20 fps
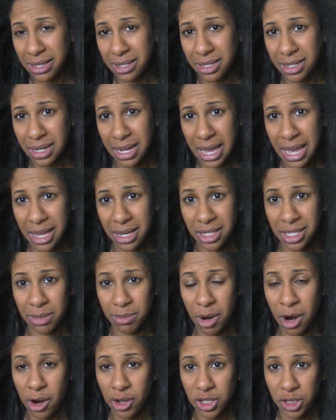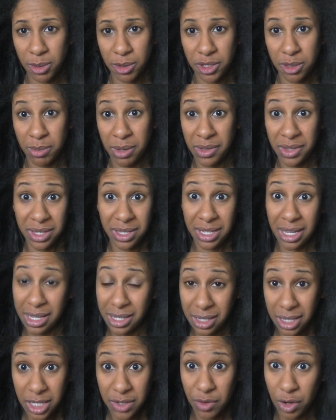today, and tomorrow it's supposed to be in the
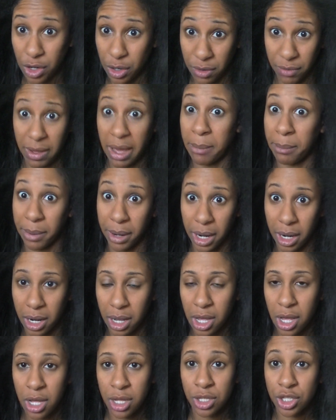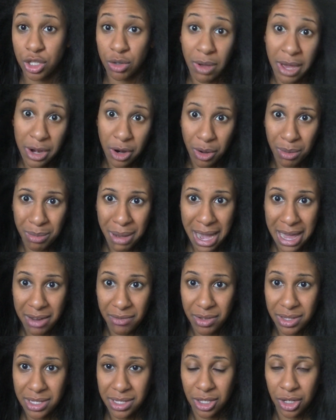sixties for November, so I don't mind
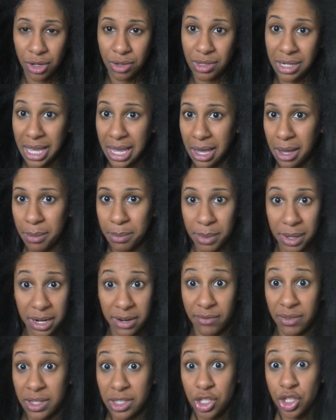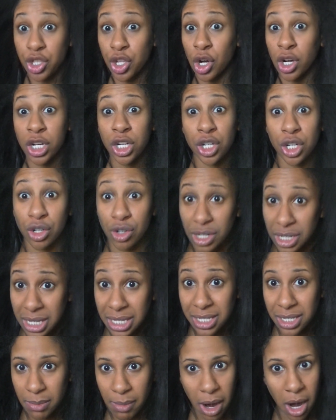if it's a little damp. But if it's thirty
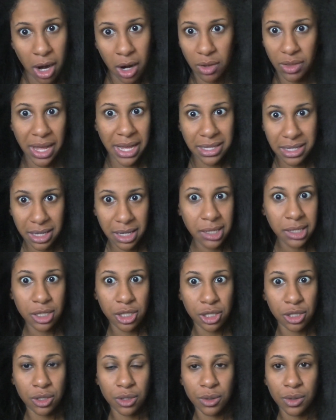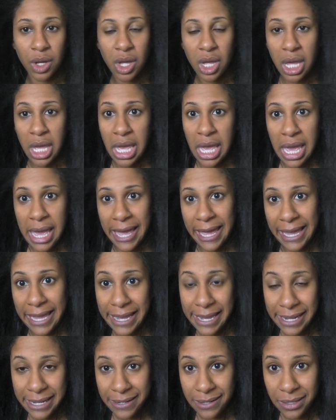degrees tomorrow, that's an issue.
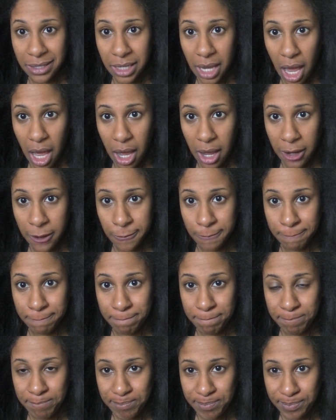And um,